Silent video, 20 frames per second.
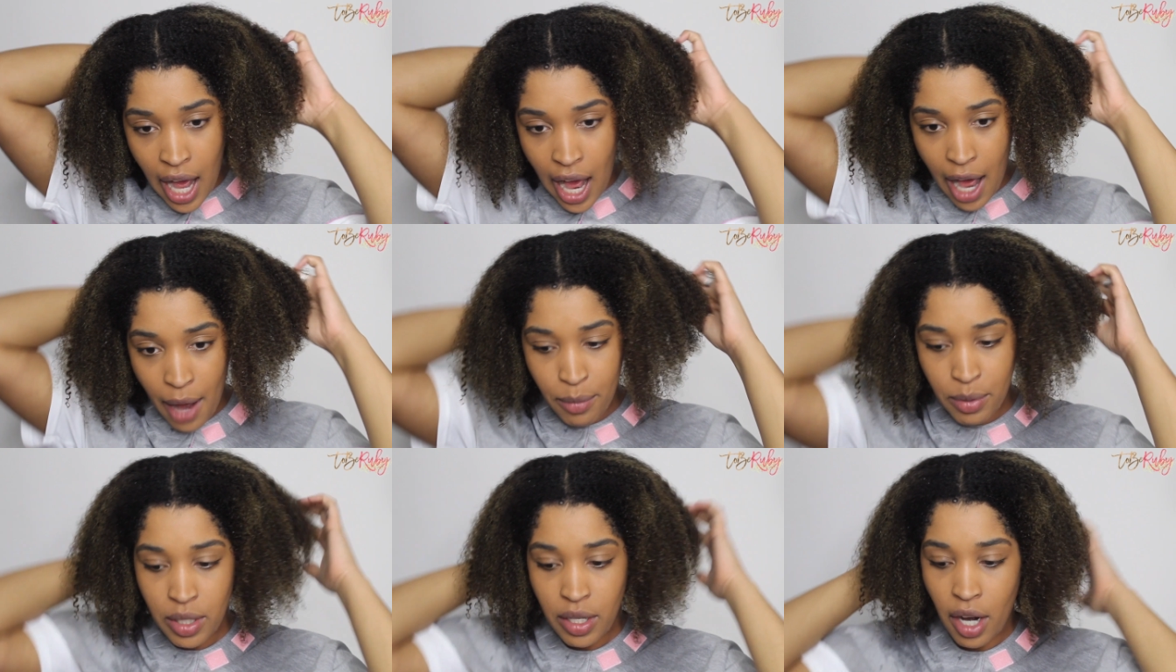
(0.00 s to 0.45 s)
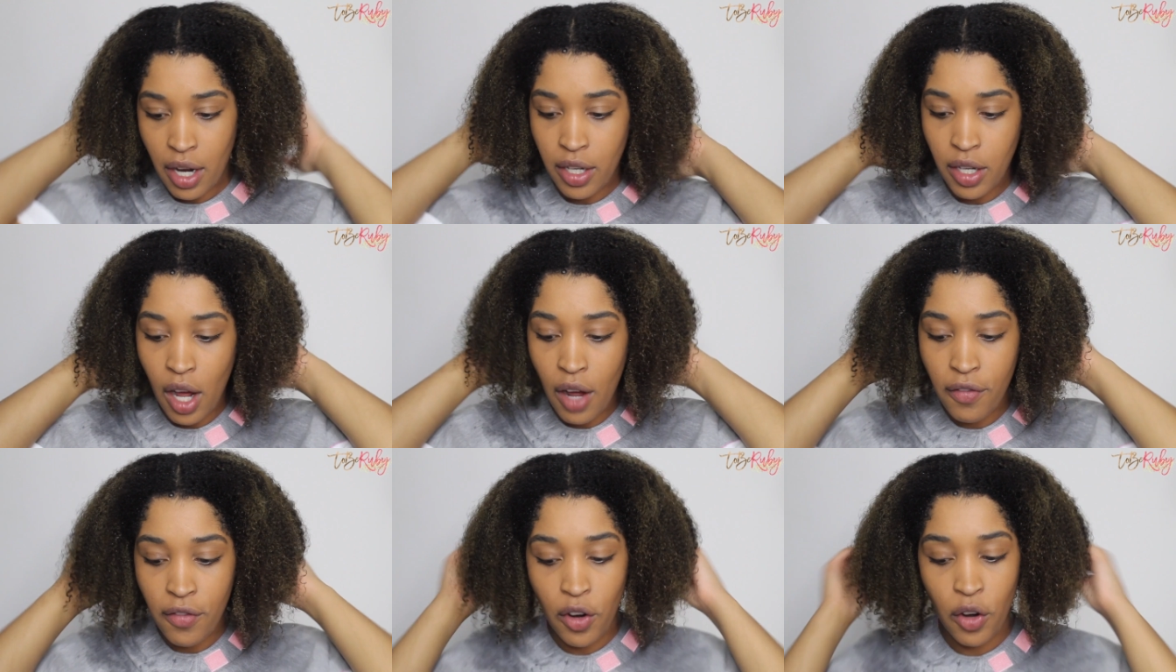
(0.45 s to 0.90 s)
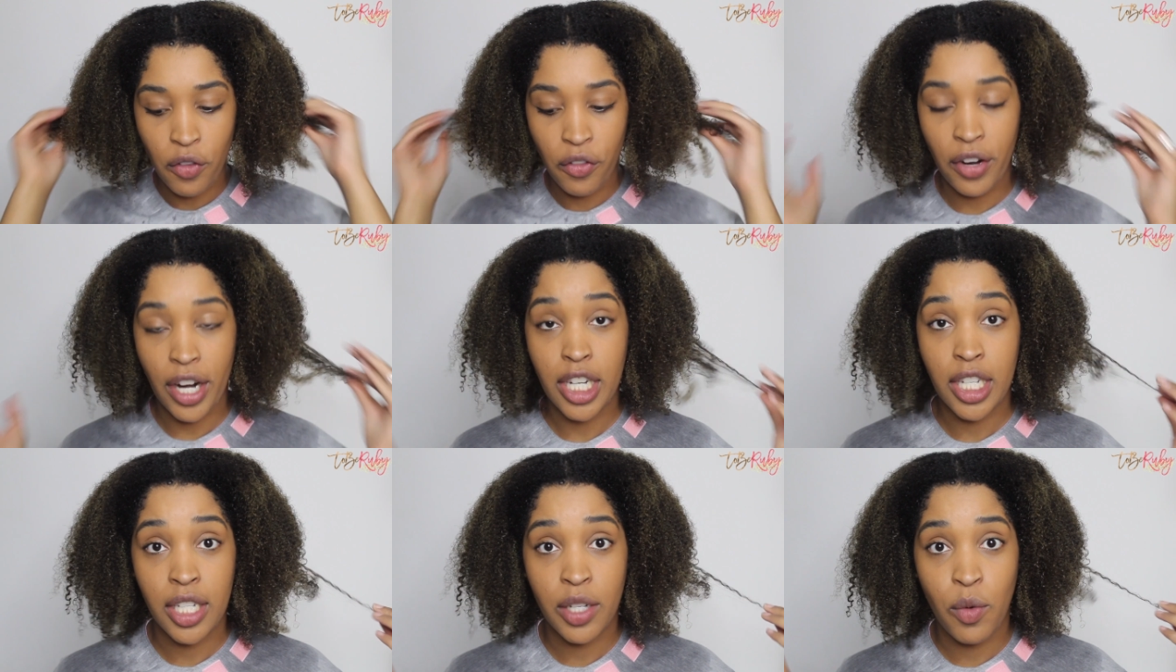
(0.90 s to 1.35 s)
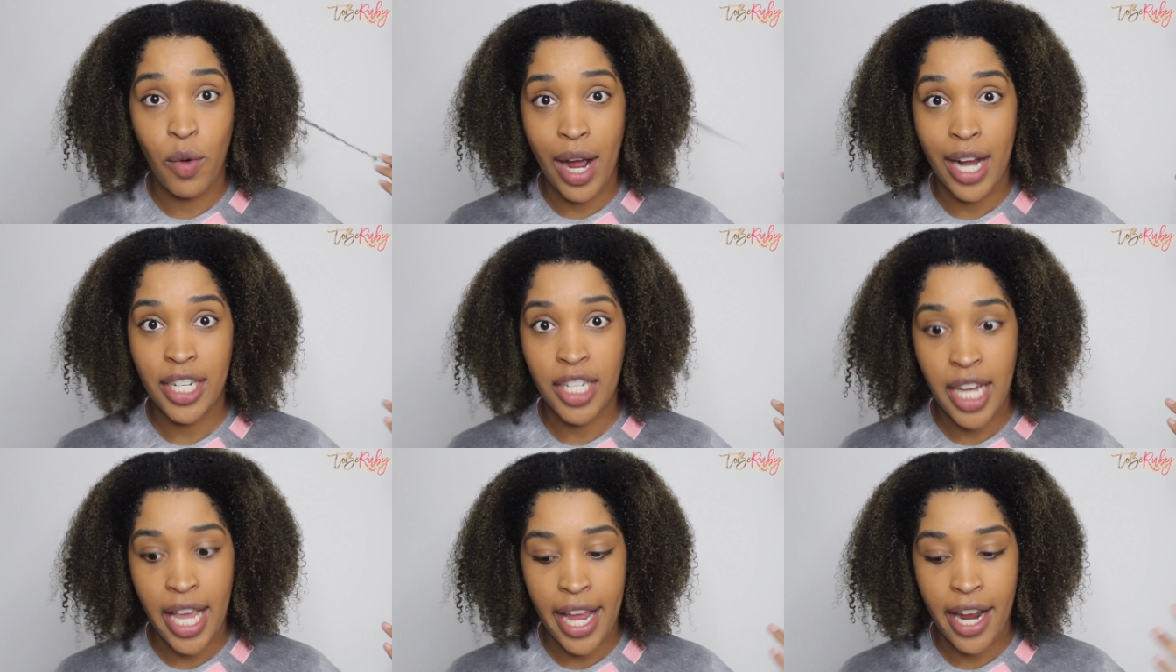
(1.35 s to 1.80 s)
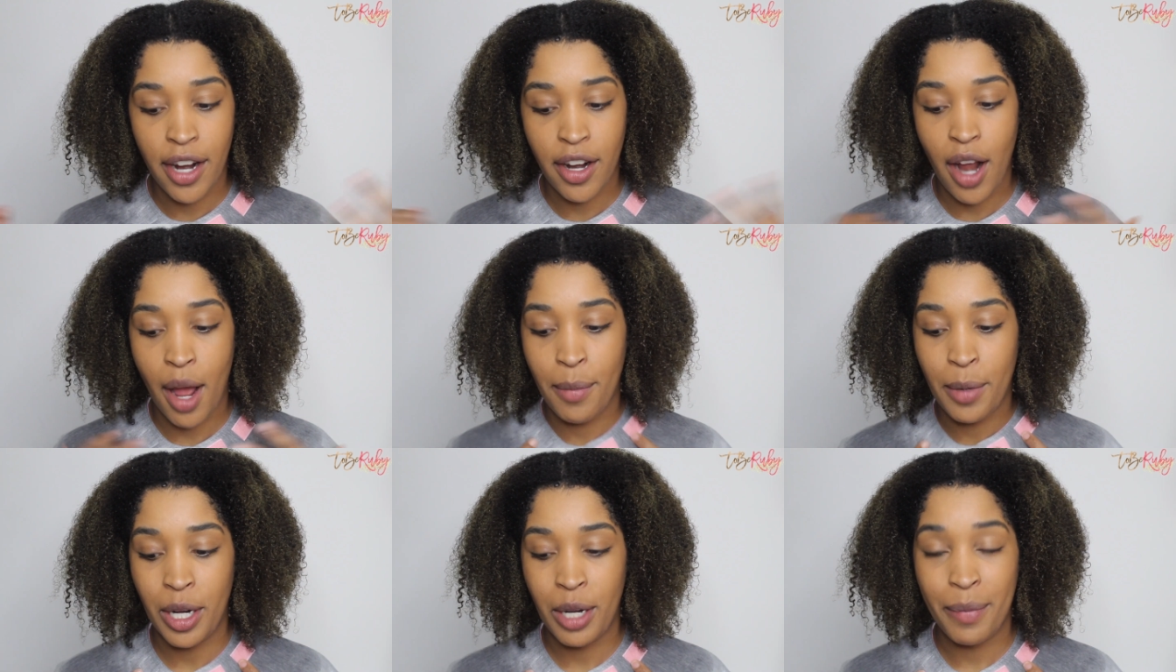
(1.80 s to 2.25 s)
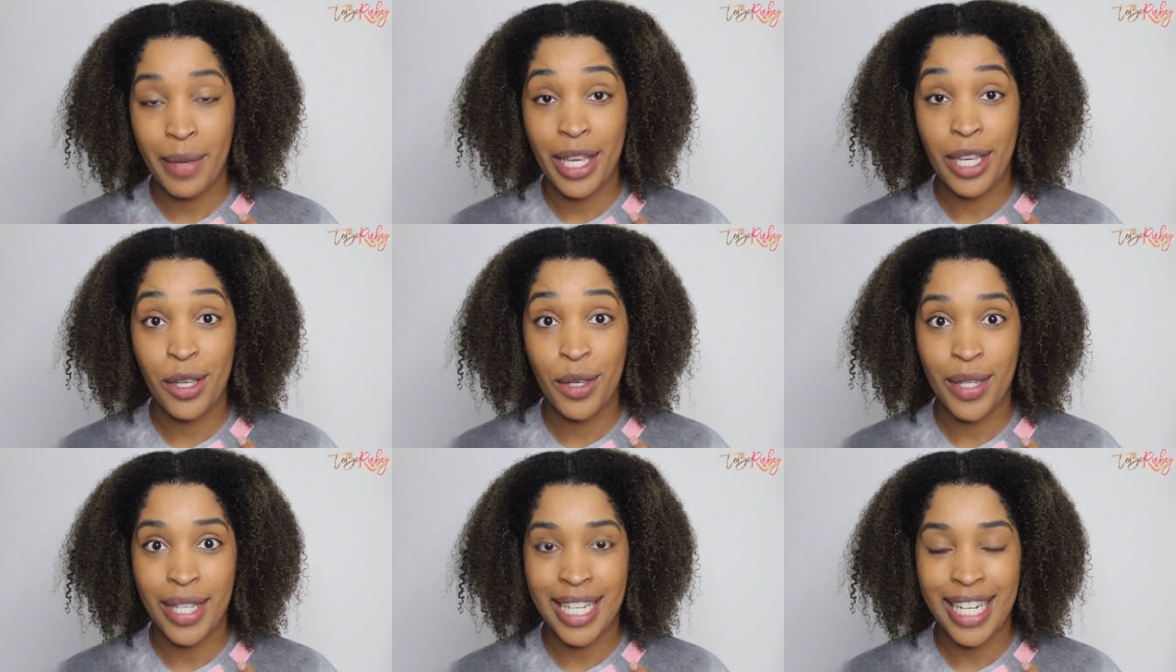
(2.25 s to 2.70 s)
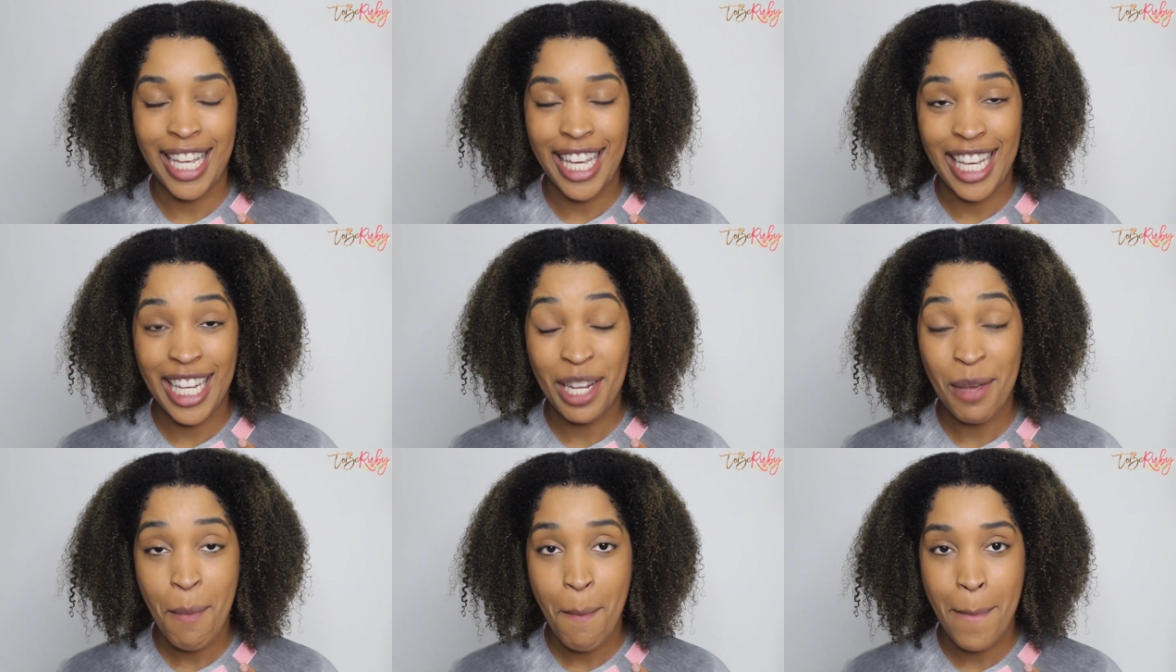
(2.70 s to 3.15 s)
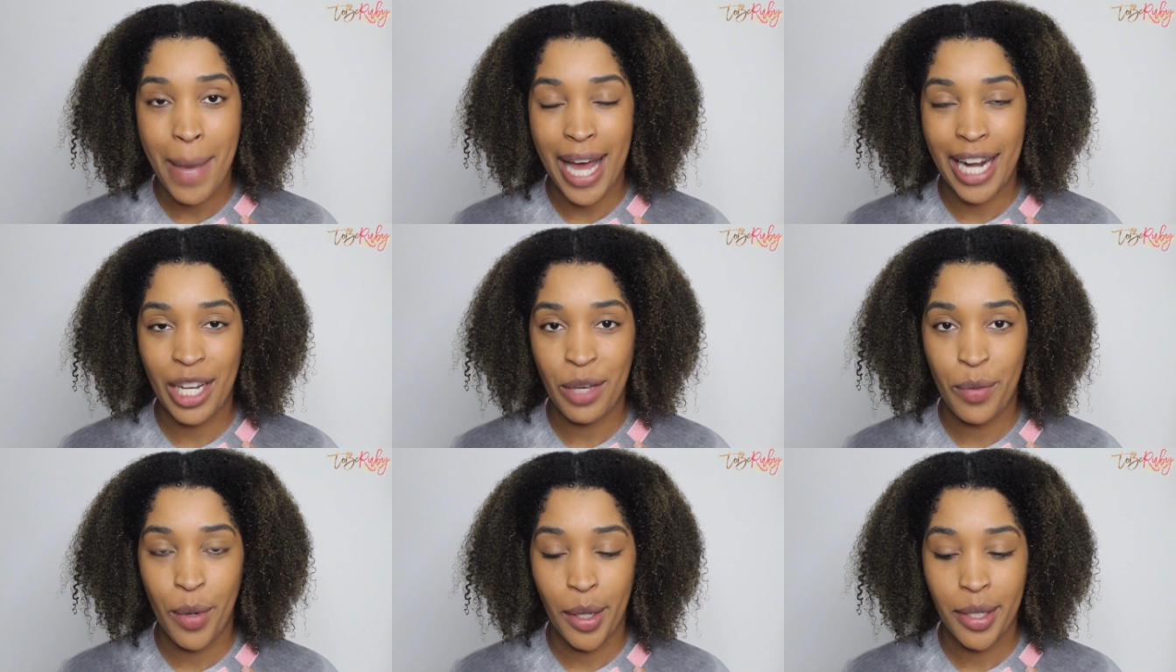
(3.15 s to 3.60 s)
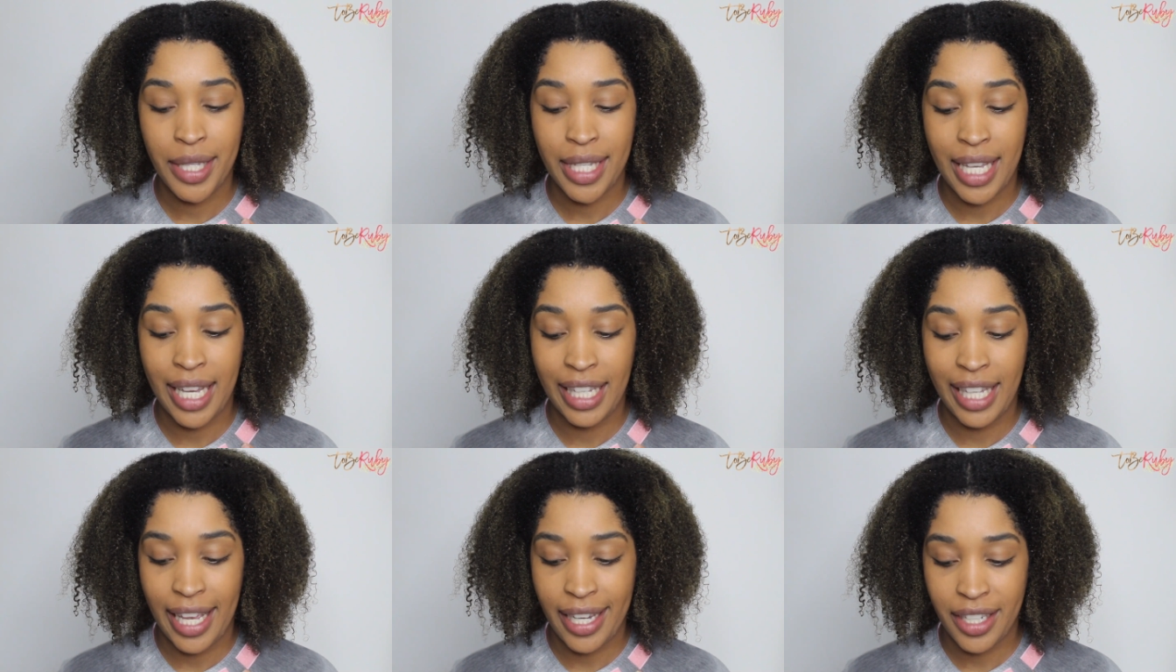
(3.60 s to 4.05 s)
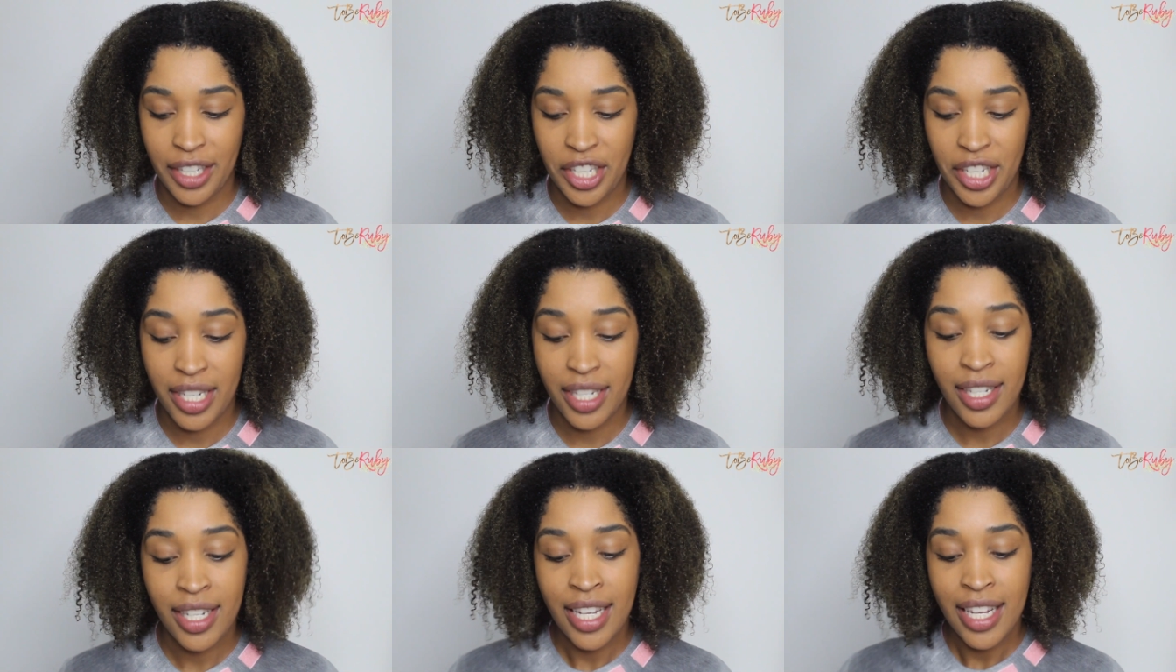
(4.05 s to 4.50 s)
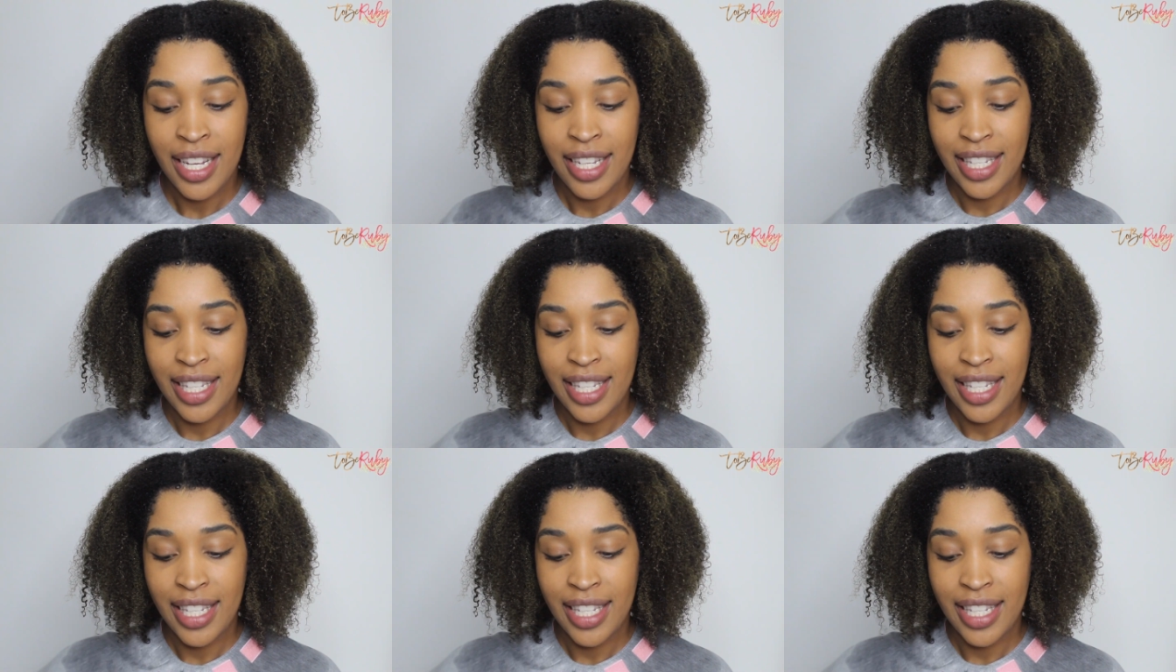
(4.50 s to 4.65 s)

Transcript: I'm starting off on freshly washed hair. I'm going to be using BodwWorks collection.